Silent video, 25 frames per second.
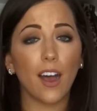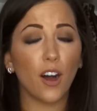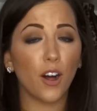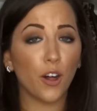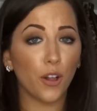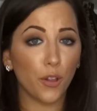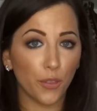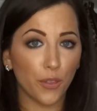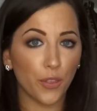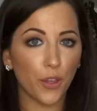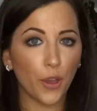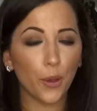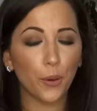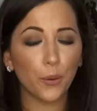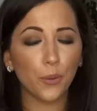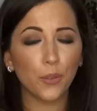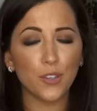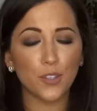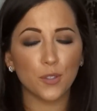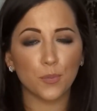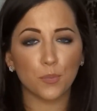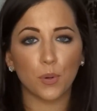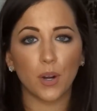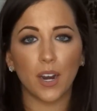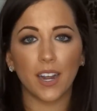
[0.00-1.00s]
Although
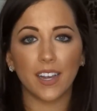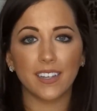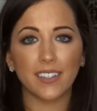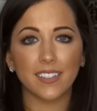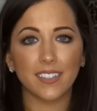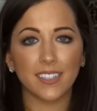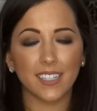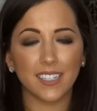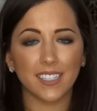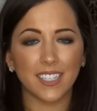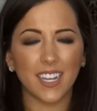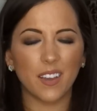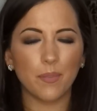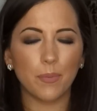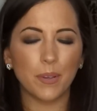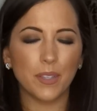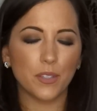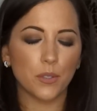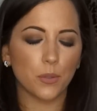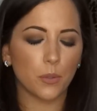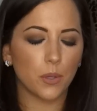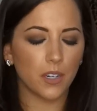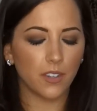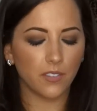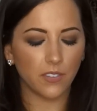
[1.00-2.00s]
this price, because I've
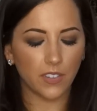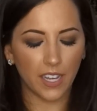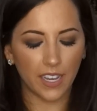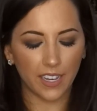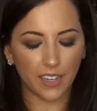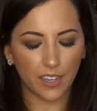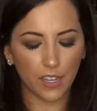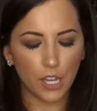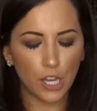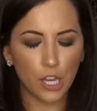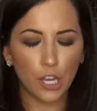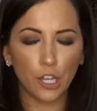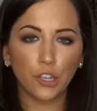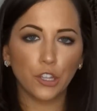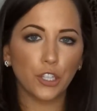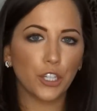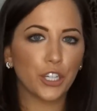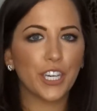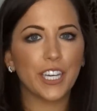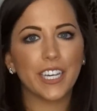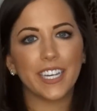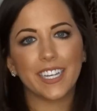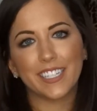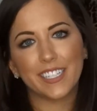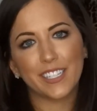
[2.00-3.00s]
been sort of like
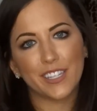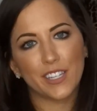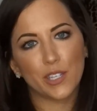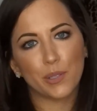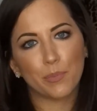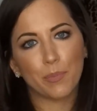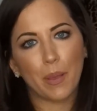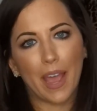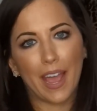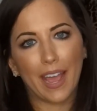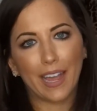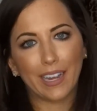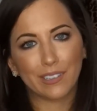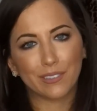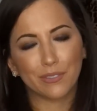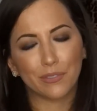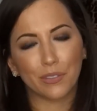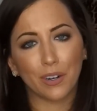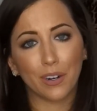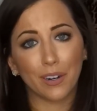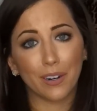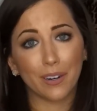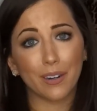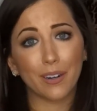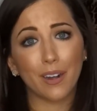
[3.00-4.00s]
looking into this bag
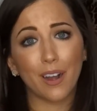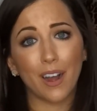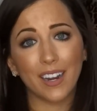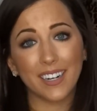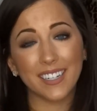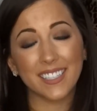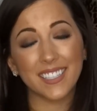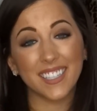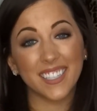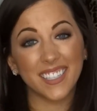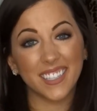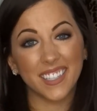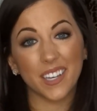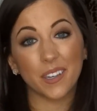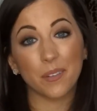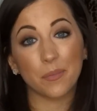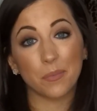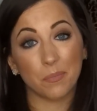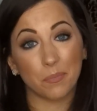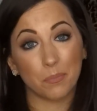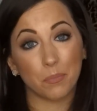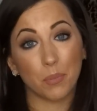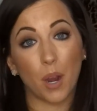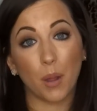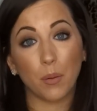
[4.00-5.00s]
for honestly like
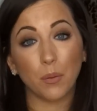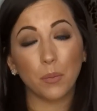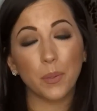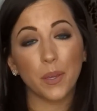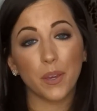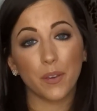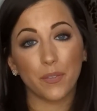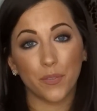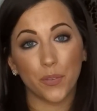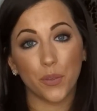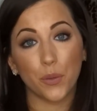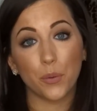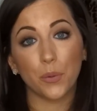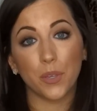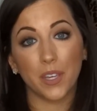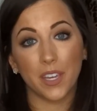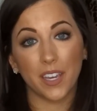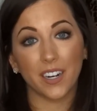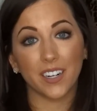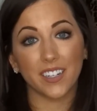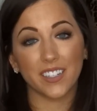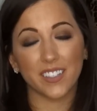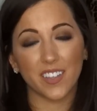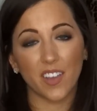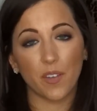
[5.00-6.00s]
probably a few
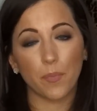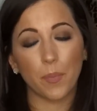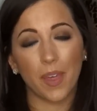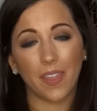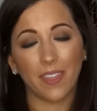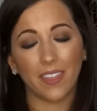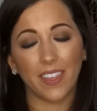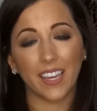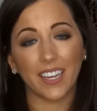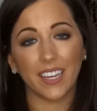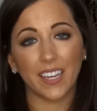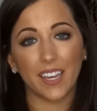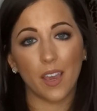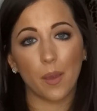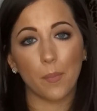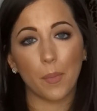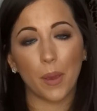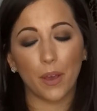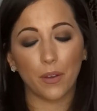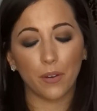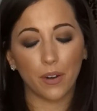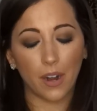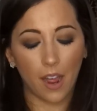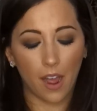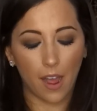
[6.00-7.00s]
years. I've been thinking
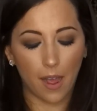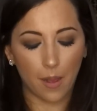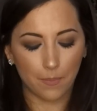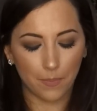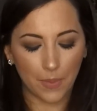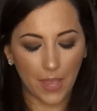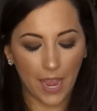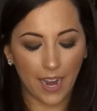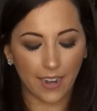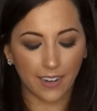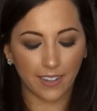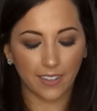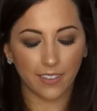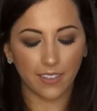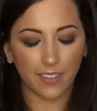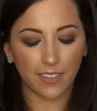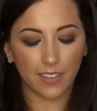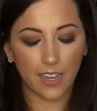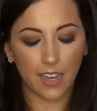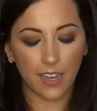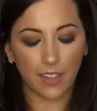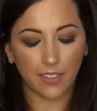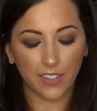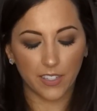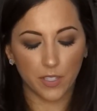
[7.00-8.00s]
about
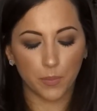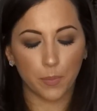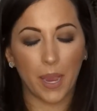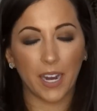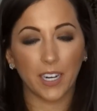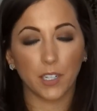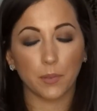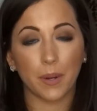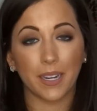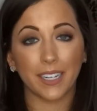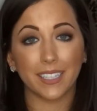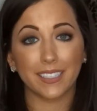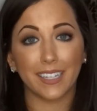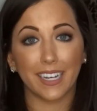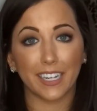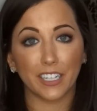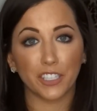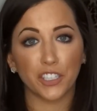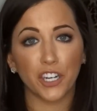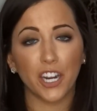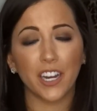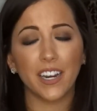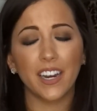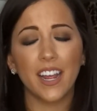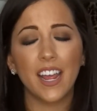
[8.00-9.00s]
adding this bag to my
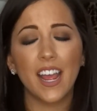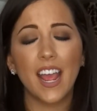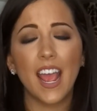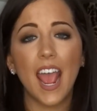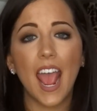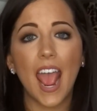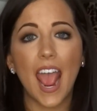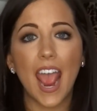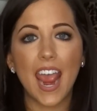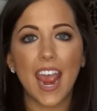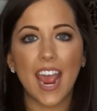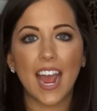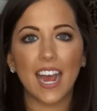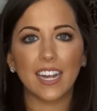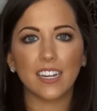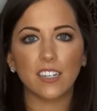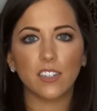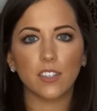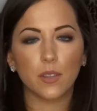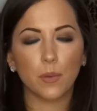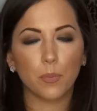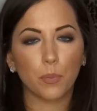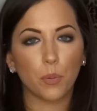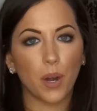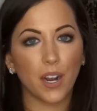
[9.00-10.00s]
collection,
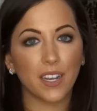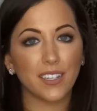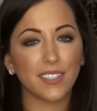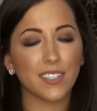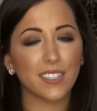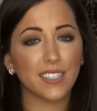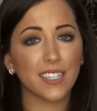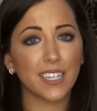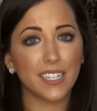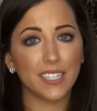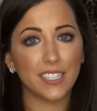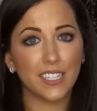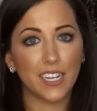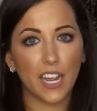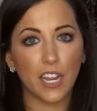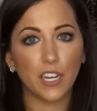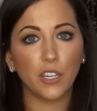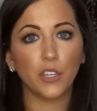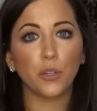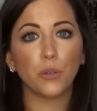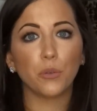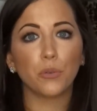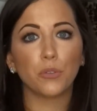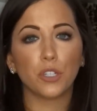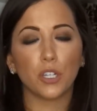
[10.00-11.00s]
and the price has
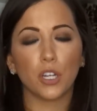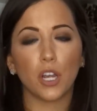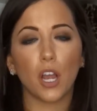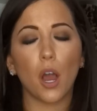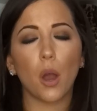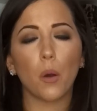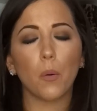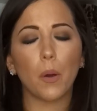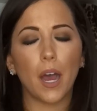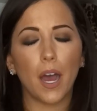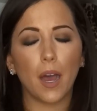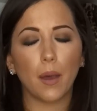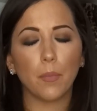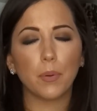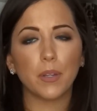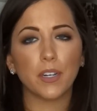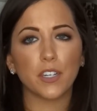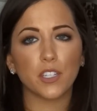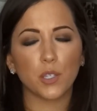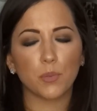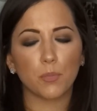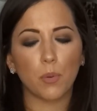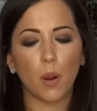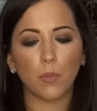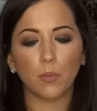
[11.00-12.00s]
continued to go up,
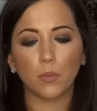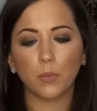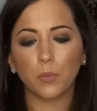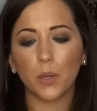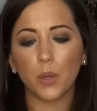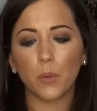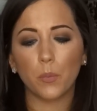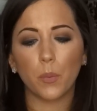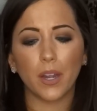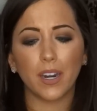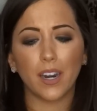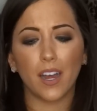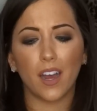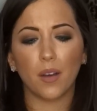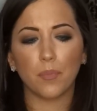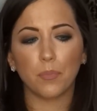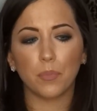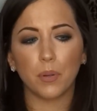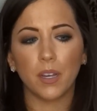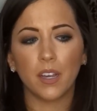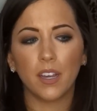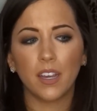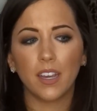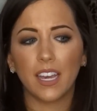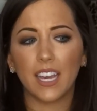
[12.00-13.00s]
and it's probably went
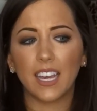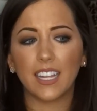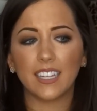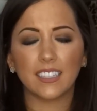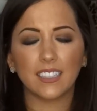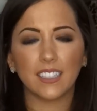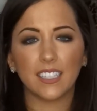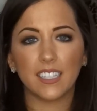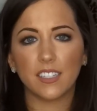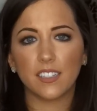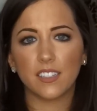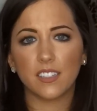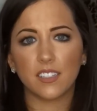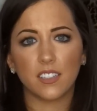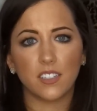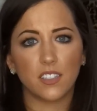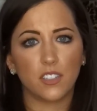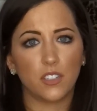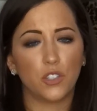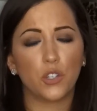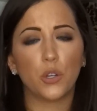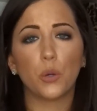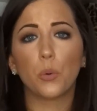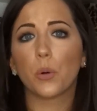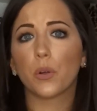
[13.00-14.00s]
up at
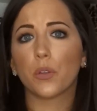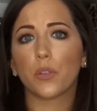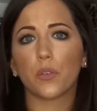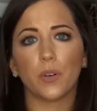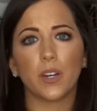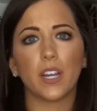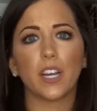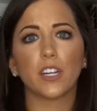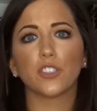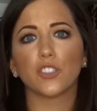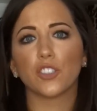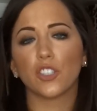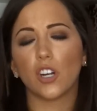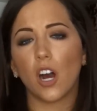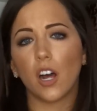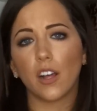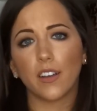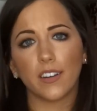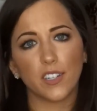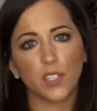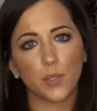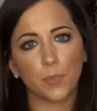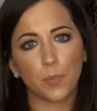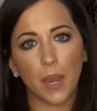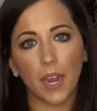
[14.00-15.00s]
least $200 or
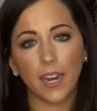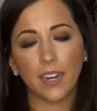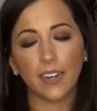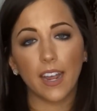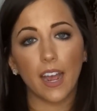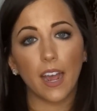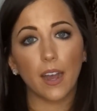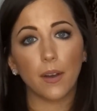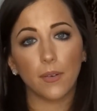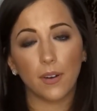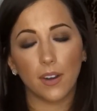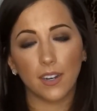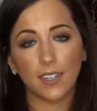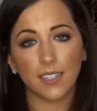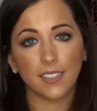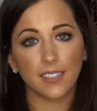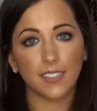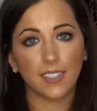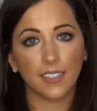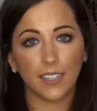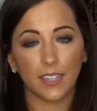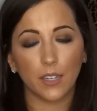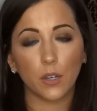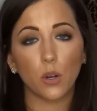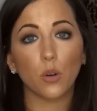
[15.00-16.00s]
$300 by now,
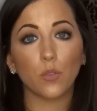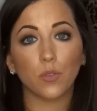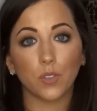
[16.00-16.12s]
honestly, like